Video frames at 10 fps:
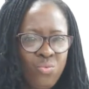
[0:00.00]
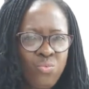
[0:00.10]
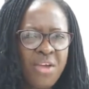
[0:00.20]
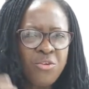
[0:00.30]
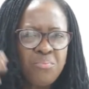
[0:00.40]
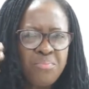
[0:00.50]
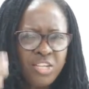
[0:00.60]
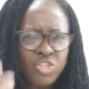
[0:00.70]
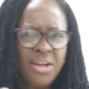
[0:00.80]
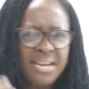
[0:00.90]
When you
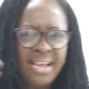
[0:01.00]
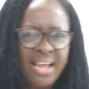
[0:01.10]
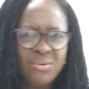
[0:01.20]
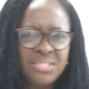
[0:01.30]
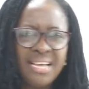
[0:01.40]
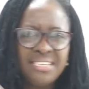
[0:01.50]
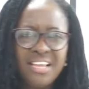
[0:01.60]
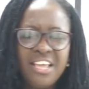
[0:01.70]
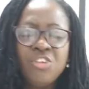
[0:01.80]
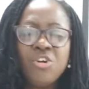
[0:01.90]
picture an
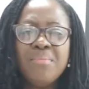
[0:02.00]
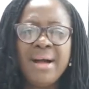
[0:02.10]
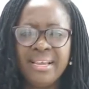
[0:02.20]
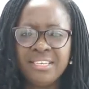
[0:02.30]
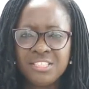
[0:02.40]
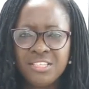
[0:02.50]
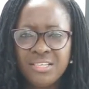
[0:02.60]
accountant in your mind,